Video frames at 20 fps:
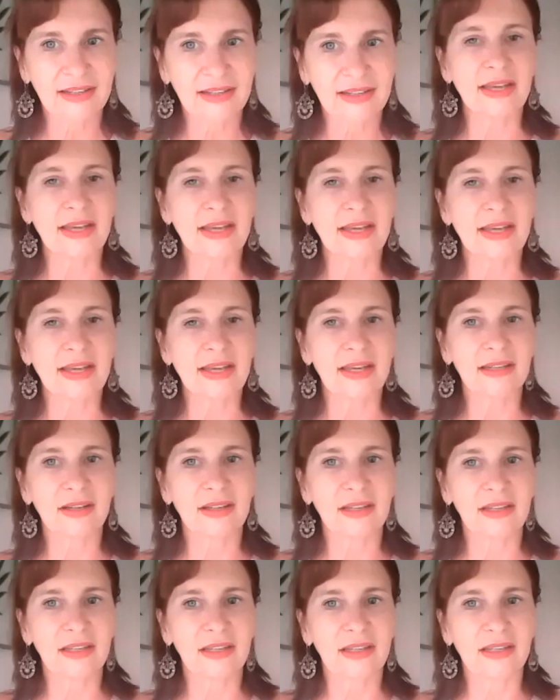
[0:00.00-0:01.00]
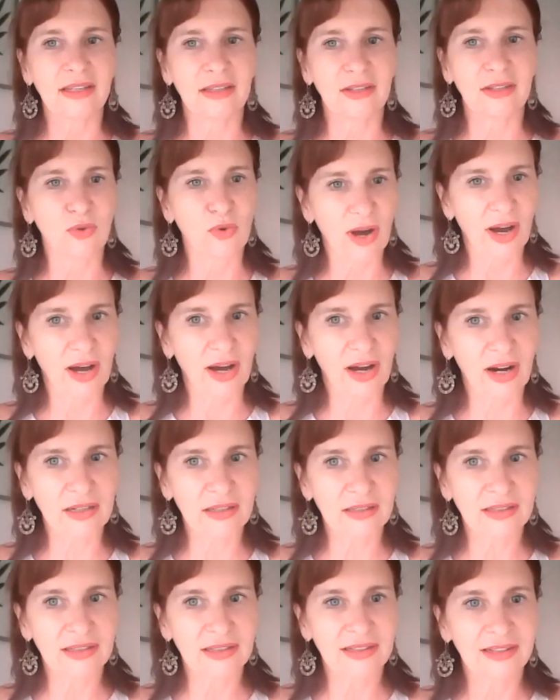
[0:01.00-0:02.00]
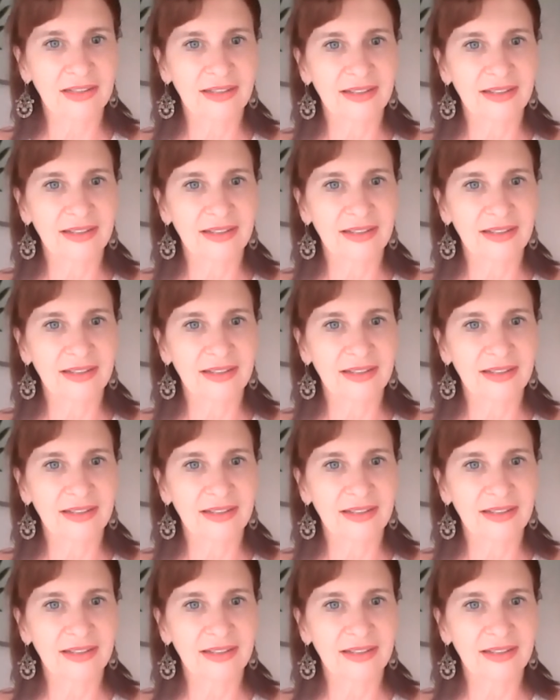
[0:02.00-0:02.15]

And I said, "You are?"